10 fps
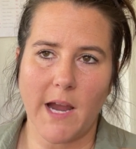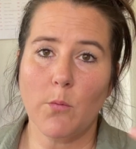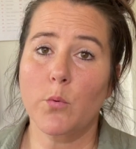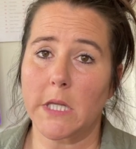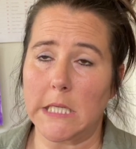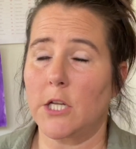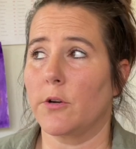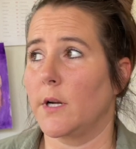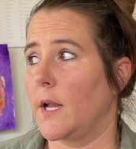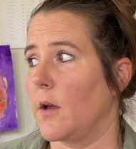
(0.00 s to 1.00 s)
I really need a
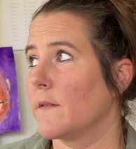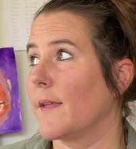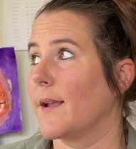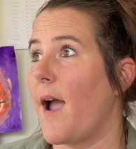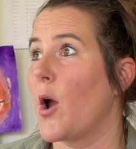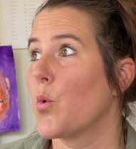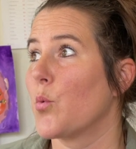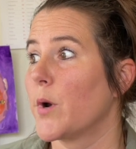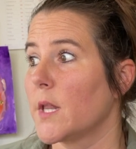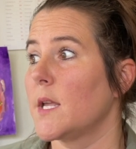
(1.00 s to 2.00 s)
greenhouse. Like, I
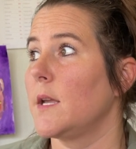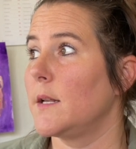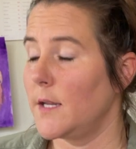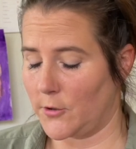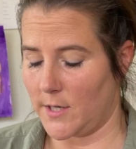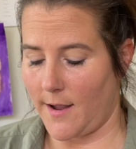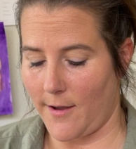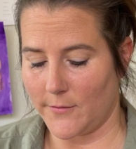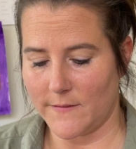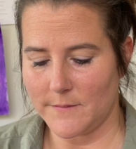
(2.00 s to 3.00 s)
really need a greenhouse.